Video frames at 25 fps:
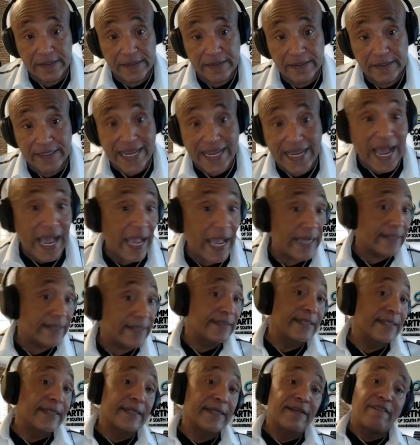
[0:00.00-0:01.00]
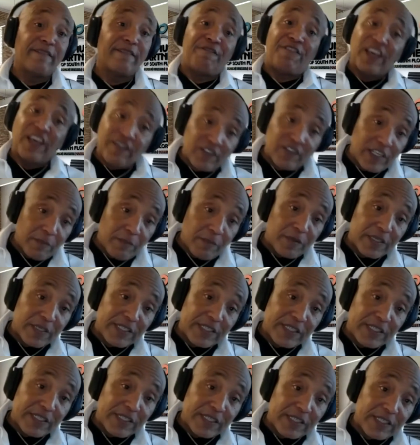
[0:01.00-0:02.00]
not
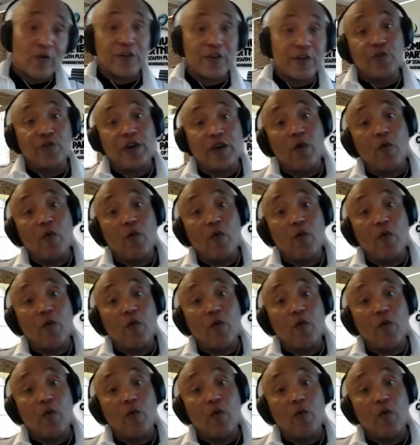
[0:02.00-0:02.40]
50% where you can